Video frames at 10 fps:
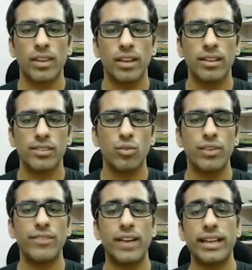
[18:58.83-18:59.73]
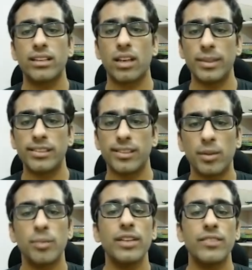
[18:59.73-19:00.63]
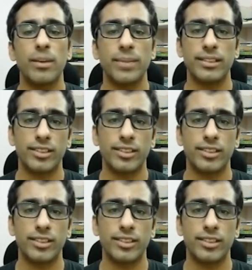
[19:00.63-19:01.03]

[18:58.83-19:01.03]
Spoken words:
So we define a commit subcommand with a message